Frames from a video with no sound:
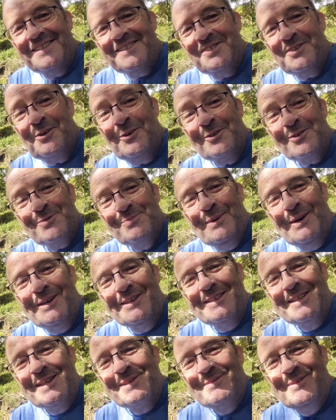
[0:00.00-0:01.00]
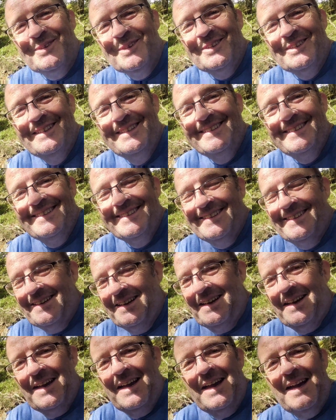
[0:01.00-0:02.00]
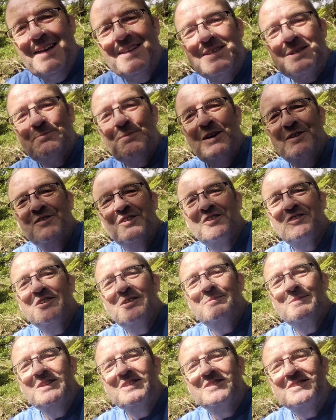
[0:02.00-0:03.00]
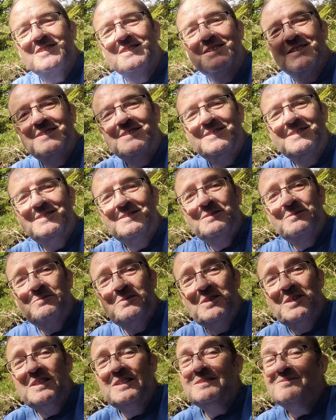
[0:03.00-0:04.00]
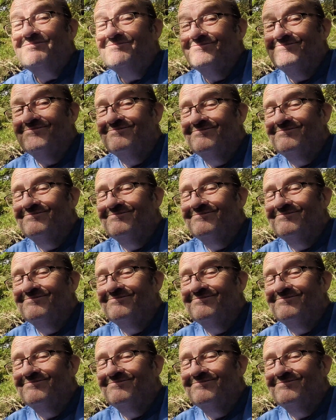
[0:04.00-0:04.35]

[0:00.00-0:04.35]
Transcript: it's not a smile anymore. It's a bit of a grimace, but